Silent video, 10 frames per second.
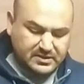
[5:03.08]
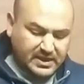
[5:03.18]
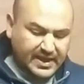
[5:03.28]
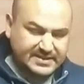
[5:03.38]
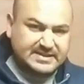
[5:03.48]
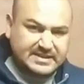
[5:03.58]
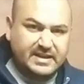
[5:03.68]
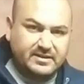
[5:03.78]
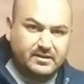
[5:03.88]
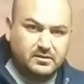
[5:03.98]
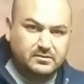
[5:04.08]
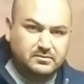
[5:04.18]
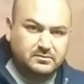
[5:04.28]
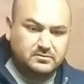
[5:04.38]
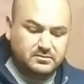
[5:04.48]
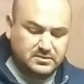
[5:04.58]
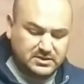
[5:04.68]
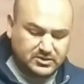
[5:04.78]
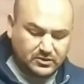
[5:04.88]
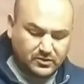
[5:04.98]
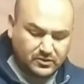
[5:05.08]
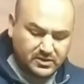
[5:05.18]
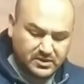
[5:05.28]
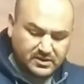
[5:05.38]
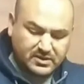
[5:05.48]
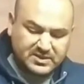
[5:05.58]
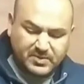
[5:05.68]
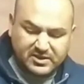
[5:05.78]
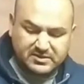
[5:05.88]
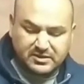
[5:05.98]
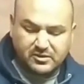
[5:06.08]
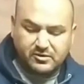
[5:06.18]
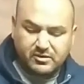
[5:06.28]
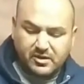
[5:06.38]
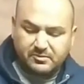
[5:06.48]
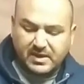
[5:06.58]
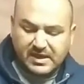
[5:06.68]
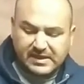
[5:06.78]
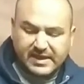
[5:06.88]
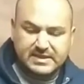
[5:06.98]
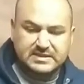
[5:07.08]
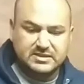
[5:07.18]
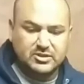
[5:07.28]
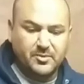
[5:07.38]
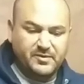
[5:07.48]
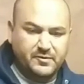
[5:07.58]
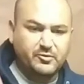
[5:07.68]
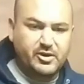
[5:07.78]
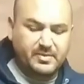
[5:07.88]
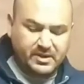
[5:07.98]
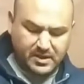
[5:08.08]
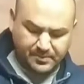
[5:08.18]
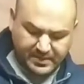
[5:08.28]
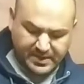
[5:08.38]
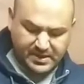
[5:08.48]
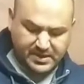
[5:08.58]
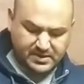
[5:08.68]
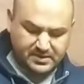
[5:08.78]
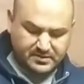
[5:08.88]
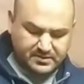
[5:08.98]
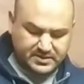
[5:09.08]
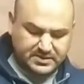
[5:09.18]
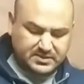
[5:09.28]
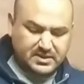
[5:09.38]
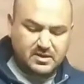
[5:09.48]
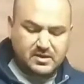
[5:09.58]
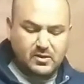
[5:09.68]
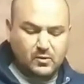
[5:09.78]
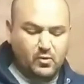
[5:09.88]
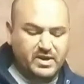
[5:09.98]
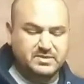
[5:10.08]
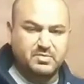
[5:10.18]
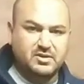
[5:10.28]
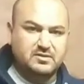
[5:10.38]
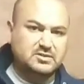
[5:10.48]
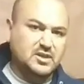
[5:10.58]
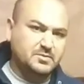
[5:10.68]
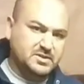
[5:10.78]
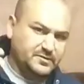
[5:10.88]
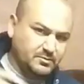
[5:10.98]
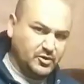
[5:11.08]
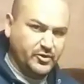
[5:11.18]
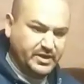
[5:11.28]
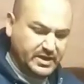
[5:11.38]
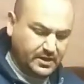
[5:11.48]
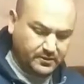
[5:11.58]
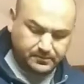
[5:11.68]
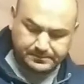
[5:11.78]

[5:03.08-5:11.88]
had to stay there. So these buckles that go around my legs stop it from creeping up, and this waist buckle stops it from going down.